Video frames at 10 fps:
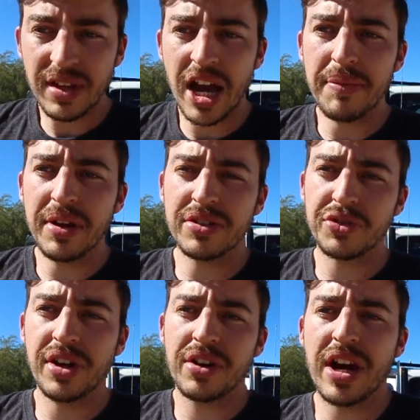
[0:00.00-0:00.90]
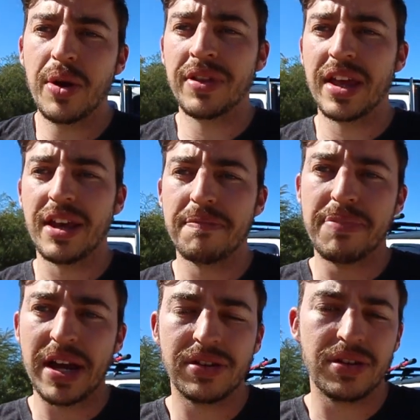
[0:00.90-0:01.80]
and it's really great when they
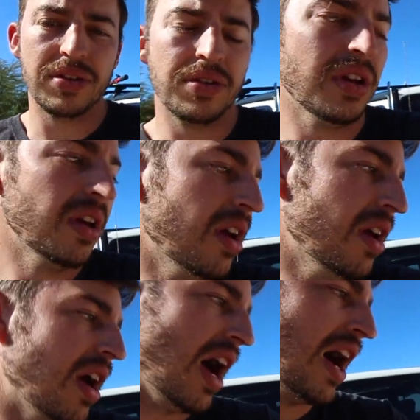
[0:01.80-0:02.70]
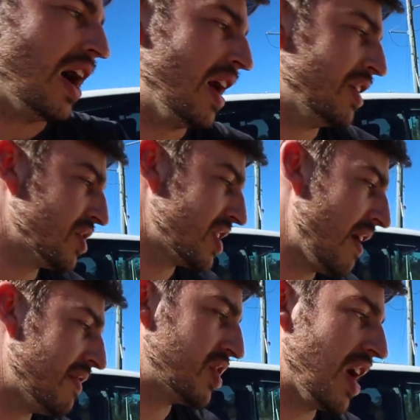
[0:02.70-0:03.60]
get back to you and just
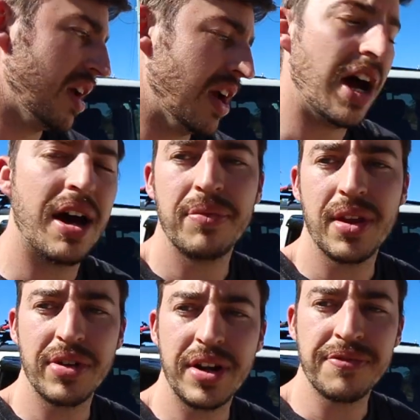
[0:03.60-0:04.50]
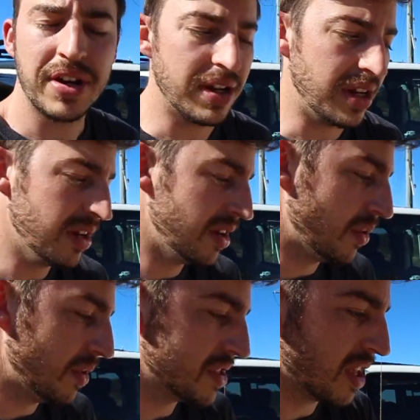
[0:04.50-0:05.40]
have a chat. They're really friendly,
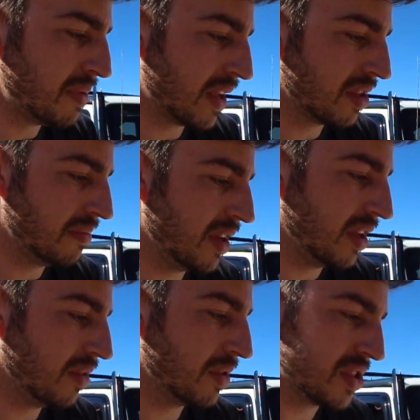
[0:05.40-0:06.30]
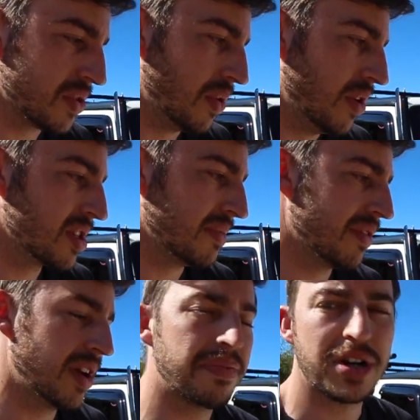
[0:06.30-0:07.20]
always get back to me, which is awesome.
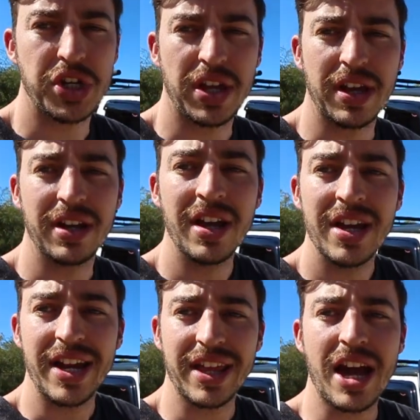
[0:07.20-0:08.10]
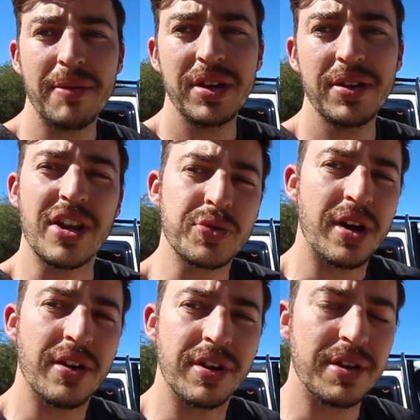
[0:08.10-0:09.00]
I really appreciate that in a company. That's
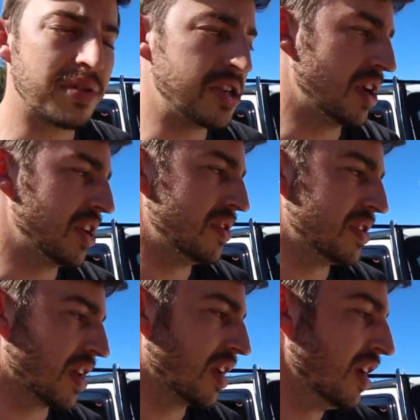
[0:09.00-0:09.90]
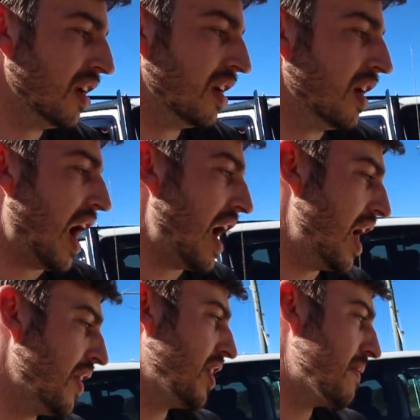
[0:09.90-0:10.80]
why I really appreciate using
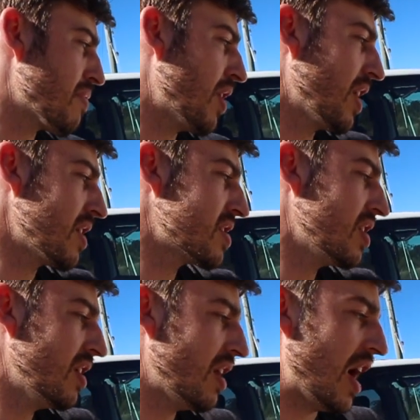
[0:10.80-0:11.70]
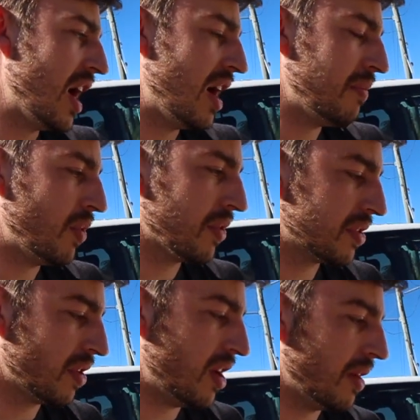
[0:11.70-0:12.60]
their products all
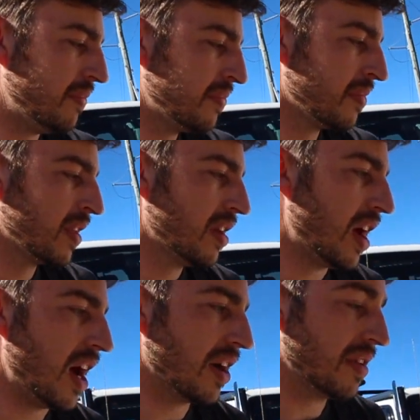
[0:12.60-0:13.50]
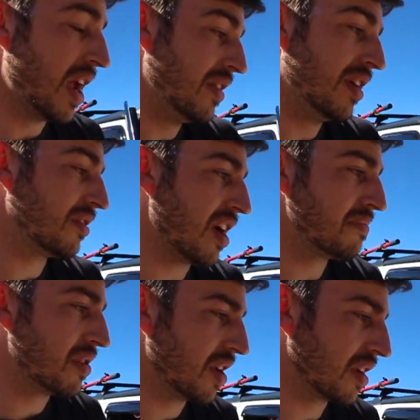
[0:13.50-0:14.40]
the time. And they're a
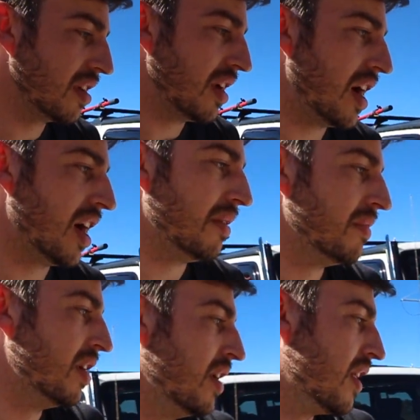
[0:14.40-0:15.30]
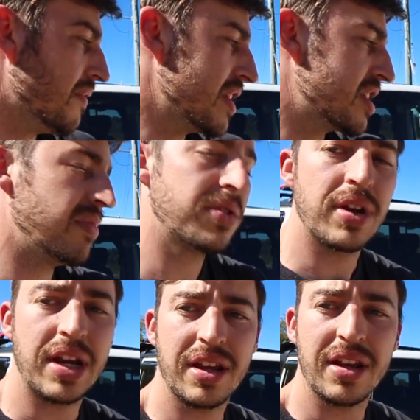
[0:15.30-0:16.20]
great product. They're very similar
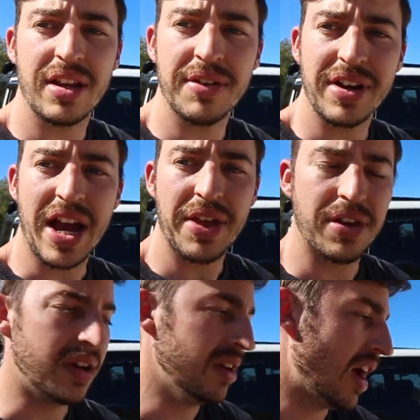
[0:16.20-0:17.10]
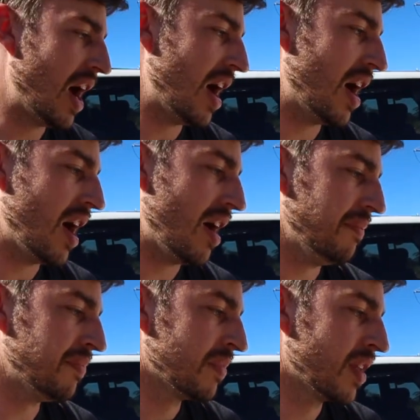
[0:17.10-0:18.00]
to every other
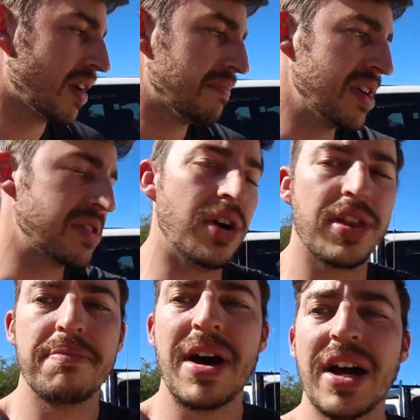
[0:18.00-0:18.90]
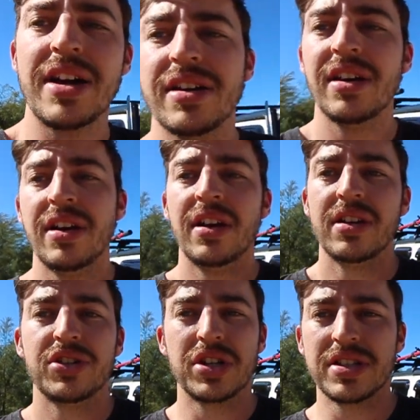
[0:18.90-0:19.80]
compressor on the market,
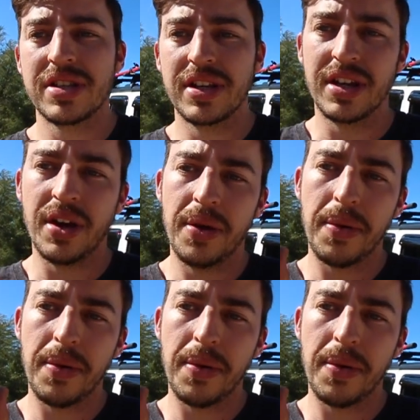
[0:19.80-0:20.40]
just their